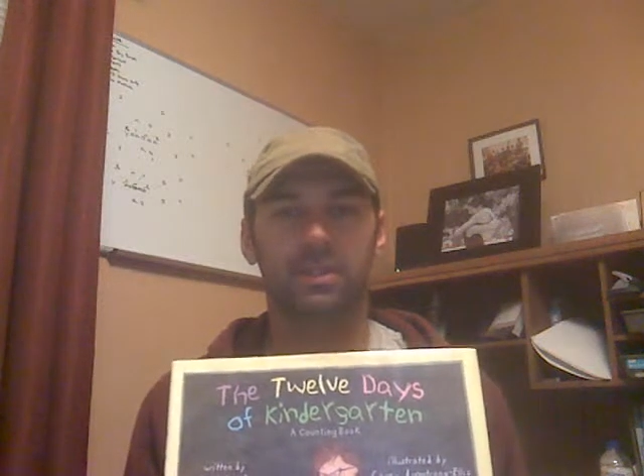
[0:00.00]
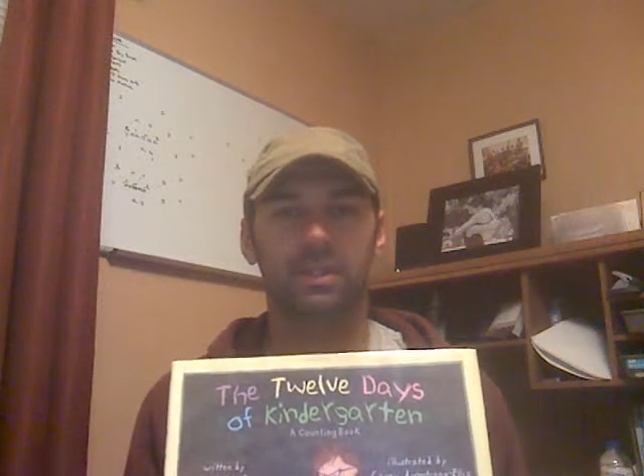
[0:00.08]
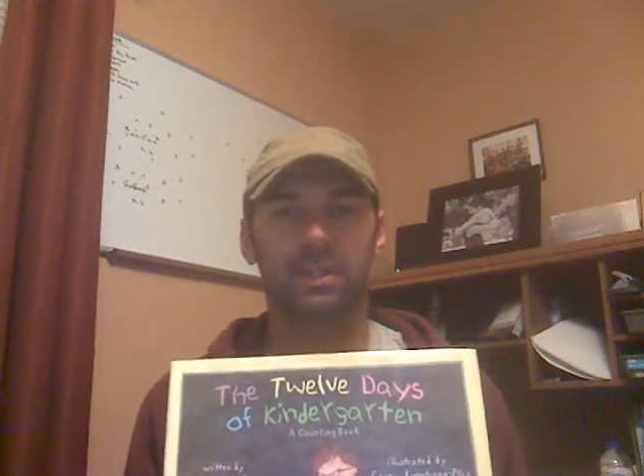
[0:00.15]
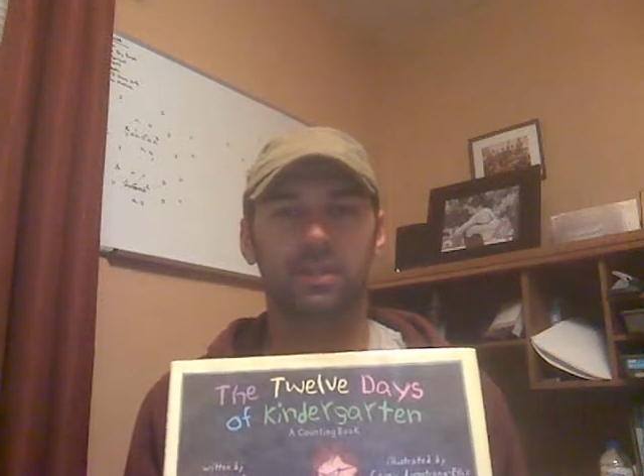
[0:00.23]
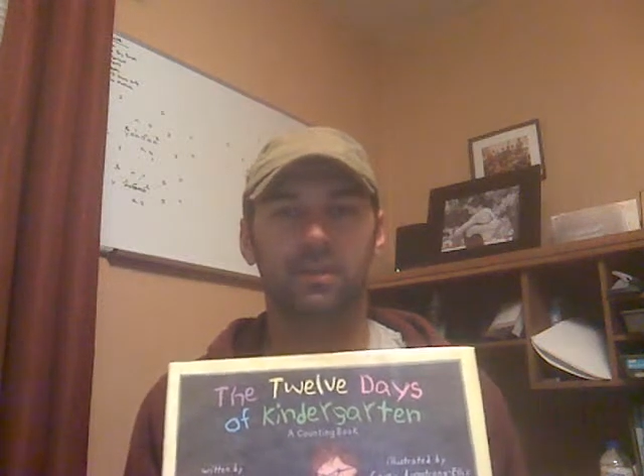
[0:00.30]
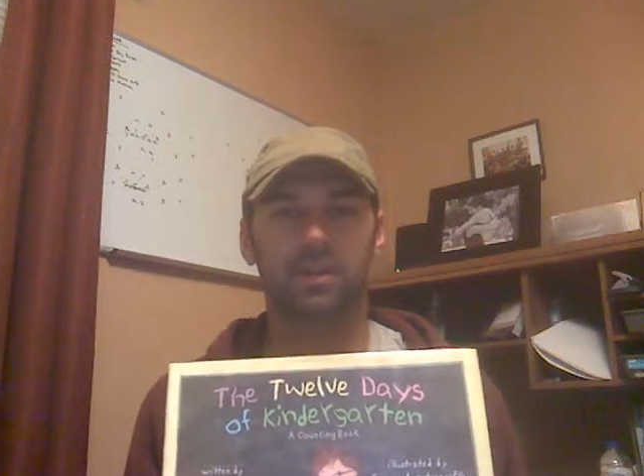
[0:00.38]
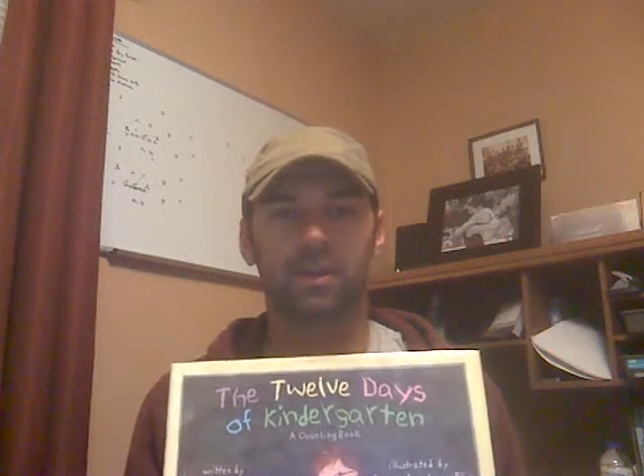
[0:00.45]
the
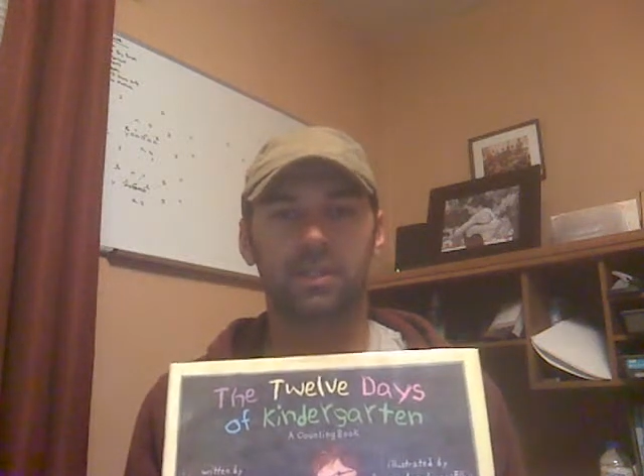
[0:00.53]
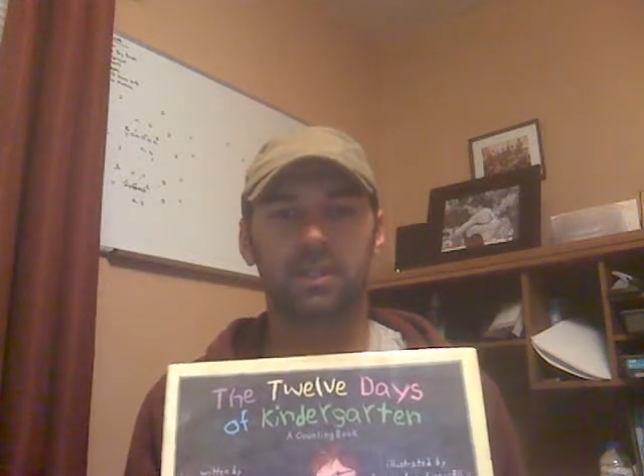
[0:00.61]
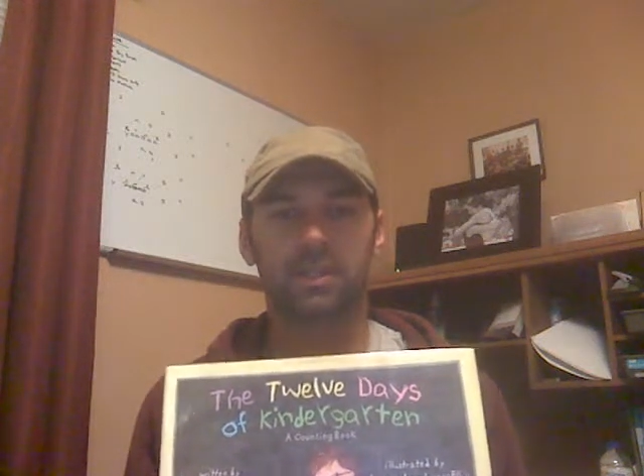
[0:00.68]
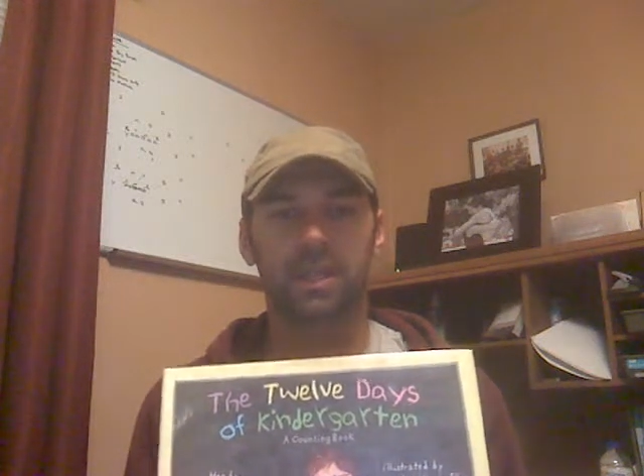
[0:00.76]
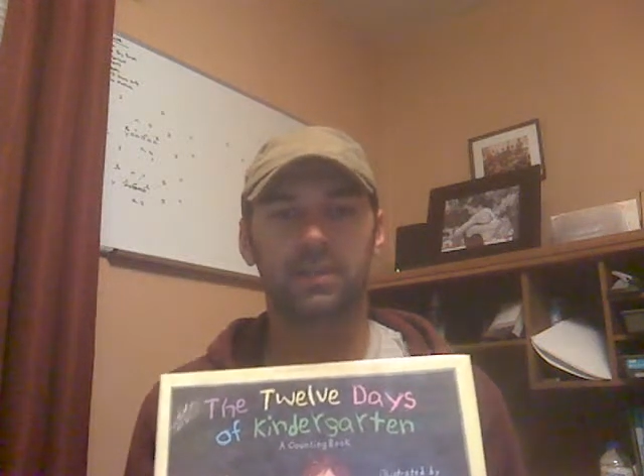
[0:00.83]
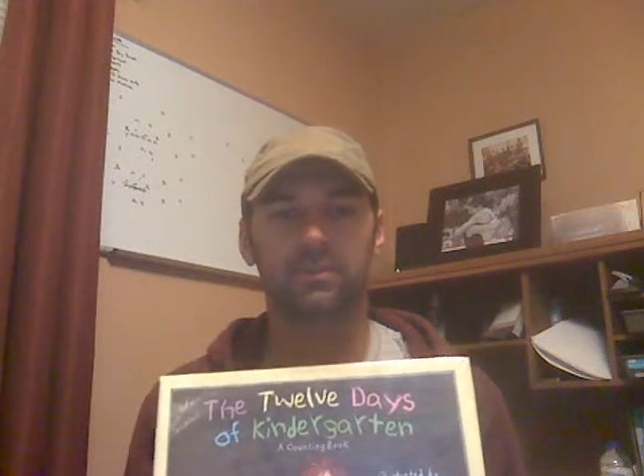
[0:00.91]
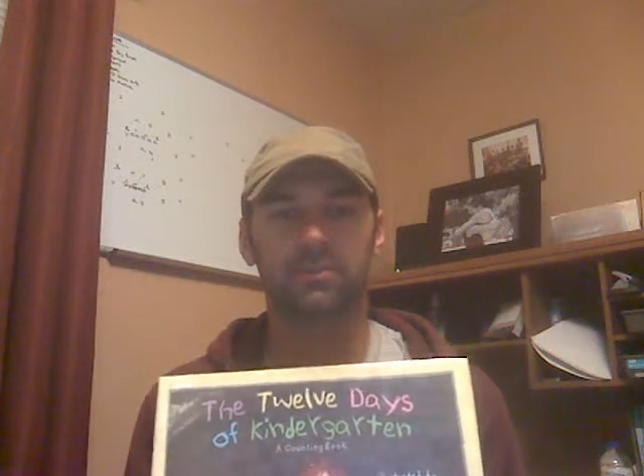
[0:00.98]
kindergarten
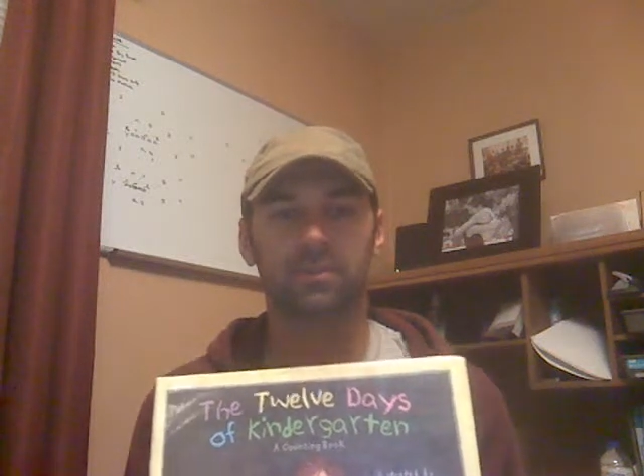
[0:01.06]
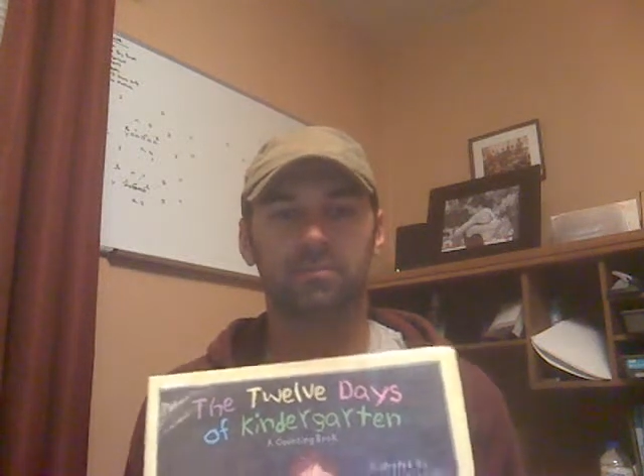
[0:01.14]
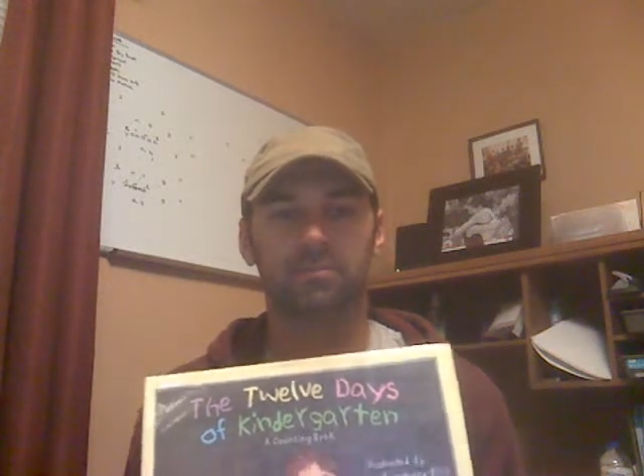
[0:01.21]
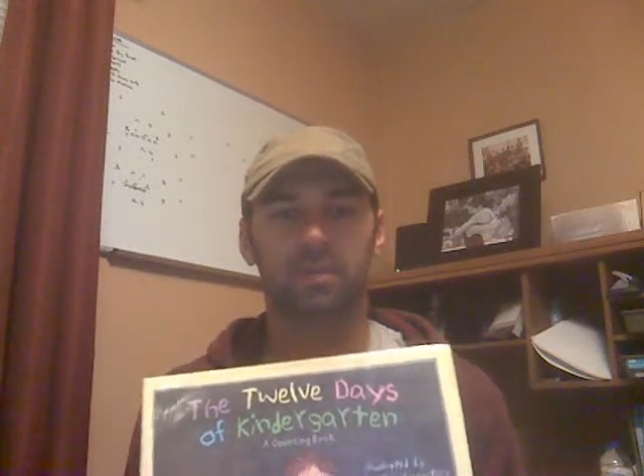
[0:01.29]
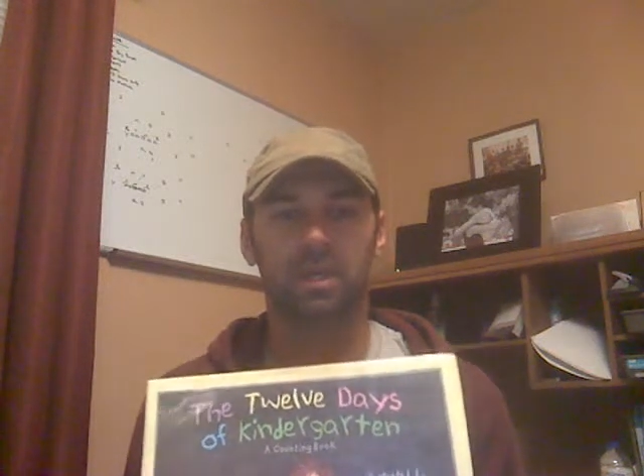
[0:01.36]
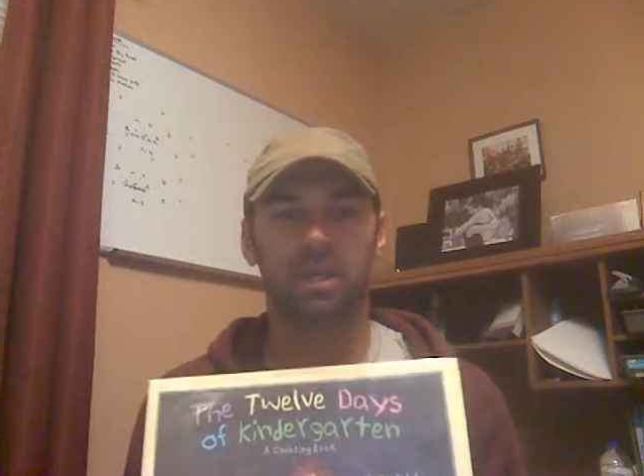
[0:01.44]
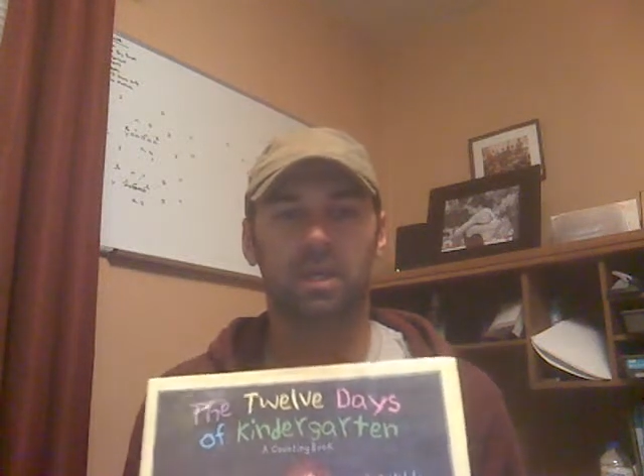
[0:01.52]

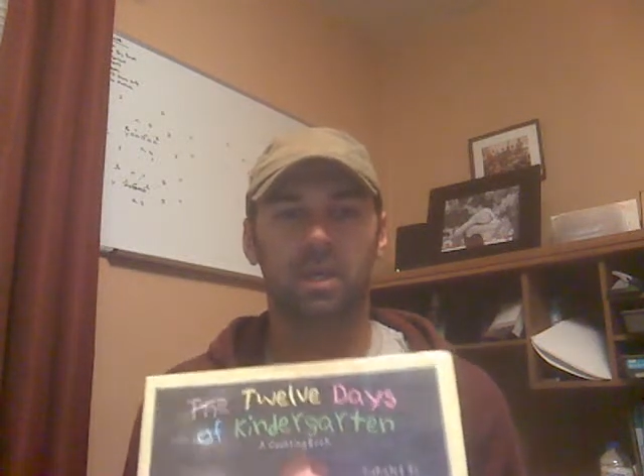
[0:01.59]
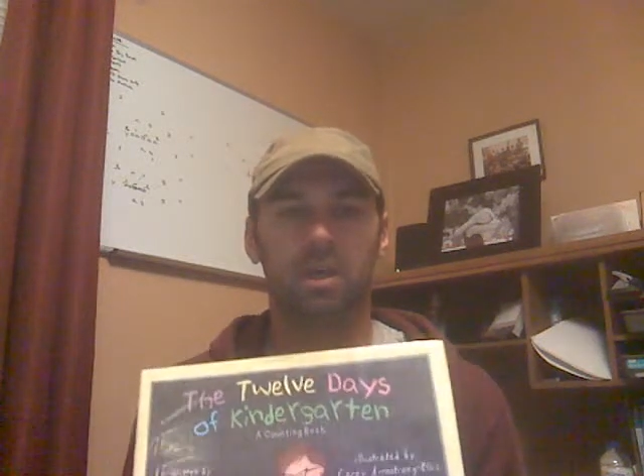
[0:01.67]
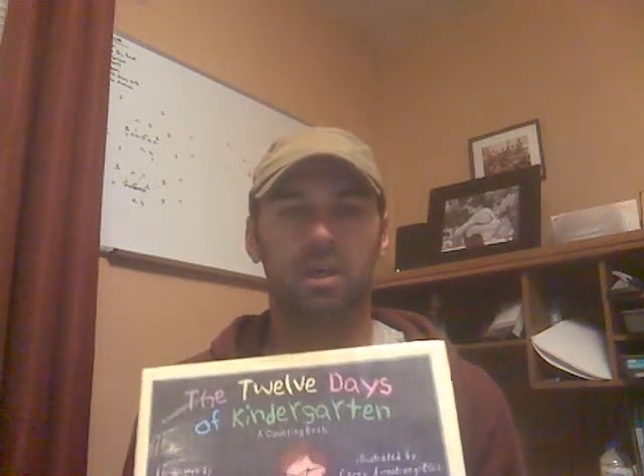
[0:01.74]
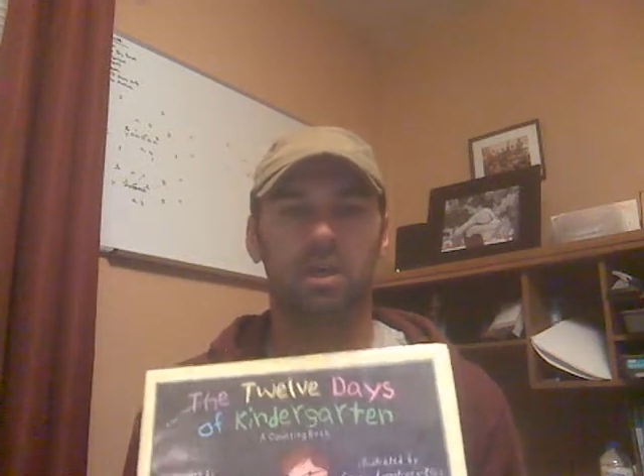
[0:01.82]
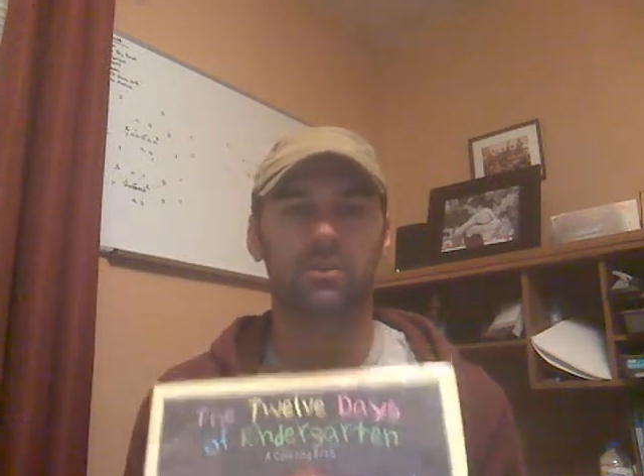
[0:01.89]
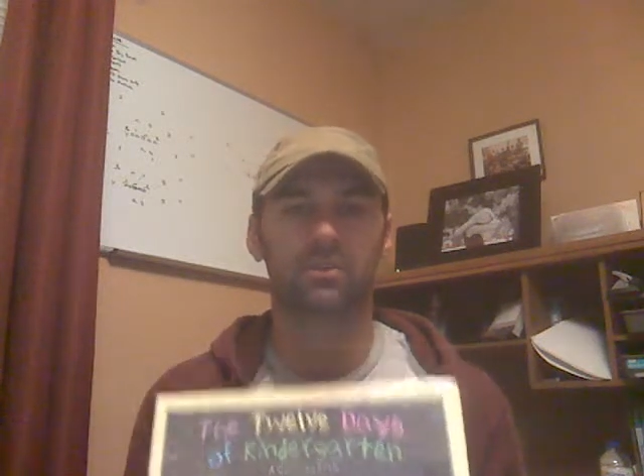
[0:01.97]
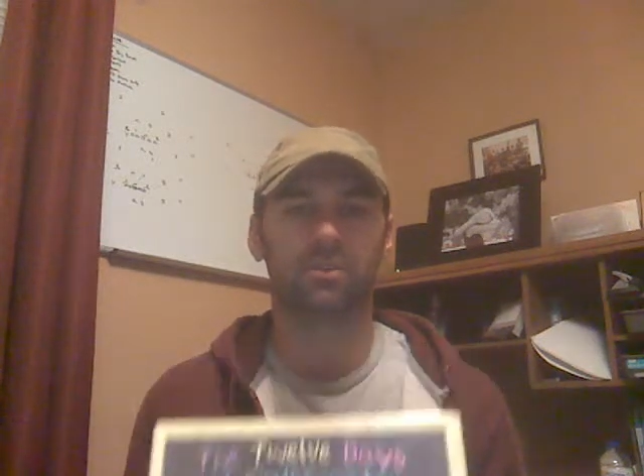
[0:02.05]
classroom.
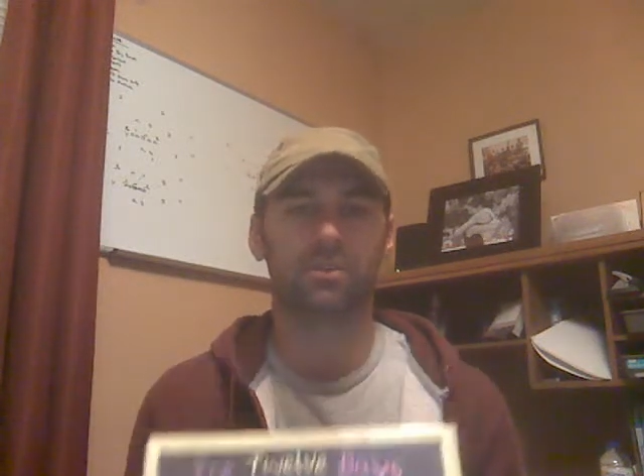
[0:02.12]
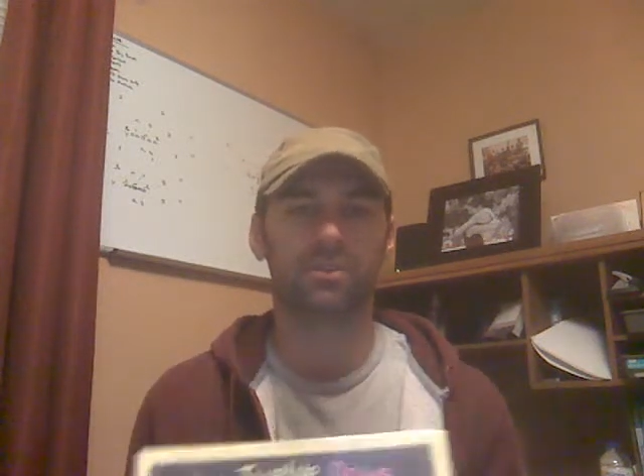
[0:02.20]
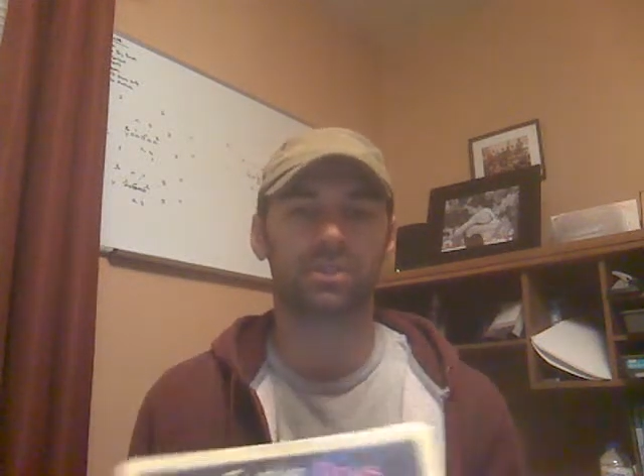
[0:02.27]
Also,